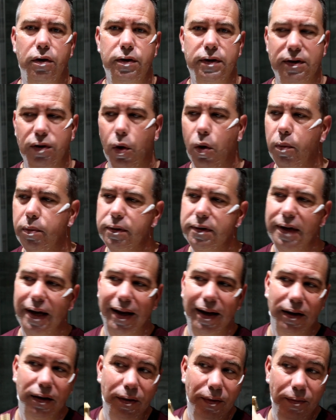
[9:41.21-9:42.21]
soaps
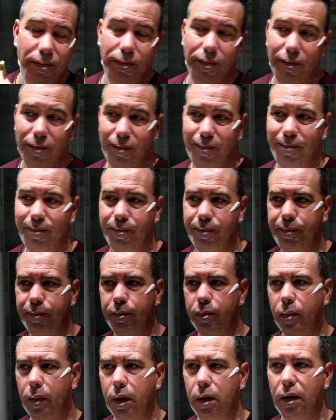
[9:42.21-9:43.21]
that
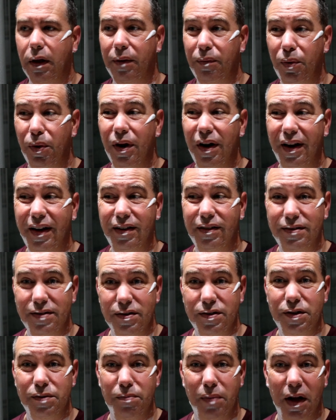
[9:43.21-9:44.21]
really
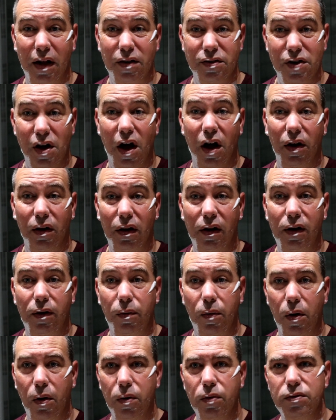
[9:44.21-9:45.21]
smells only
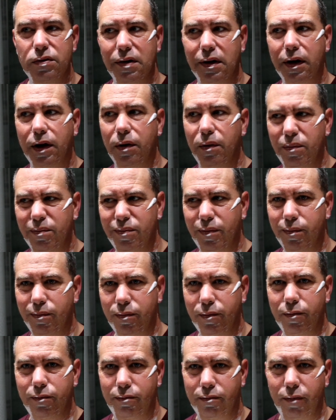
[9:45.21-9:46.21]
rose, like a
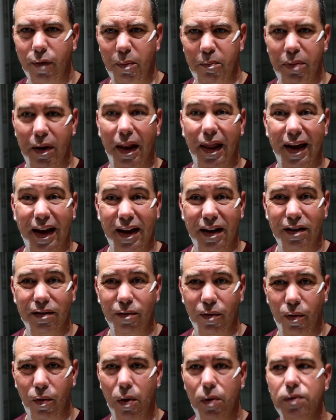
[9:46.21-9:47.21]

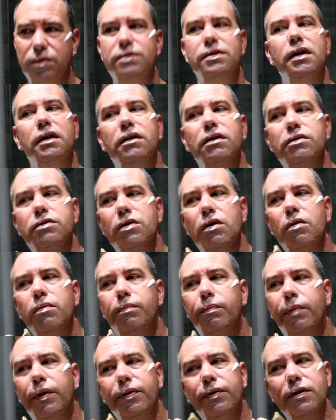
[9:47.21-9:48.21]
plain rose scented
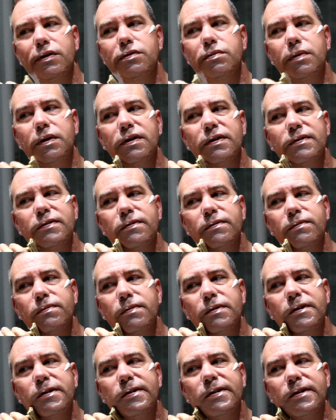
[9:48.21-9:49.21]
soap. But this one, it's
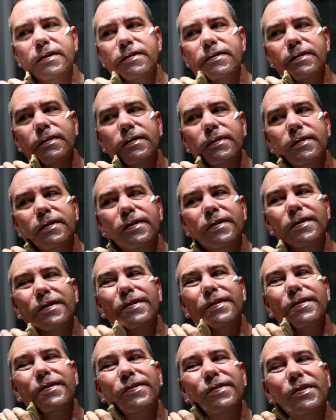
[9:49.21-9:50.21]
really nice.
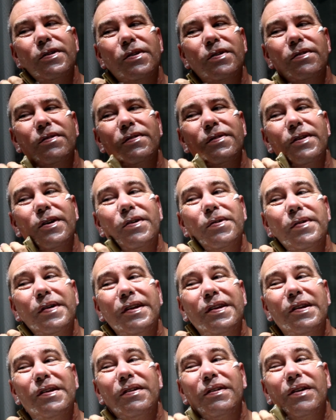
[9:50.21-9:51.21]
The
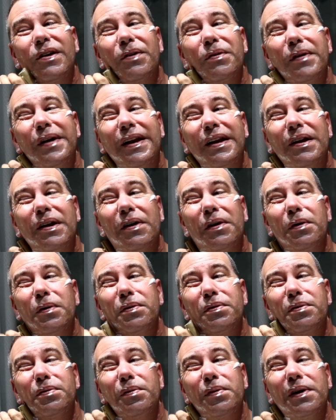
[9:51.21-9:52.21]
green
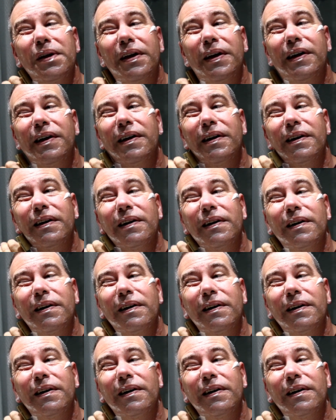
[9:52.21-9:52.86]
notes really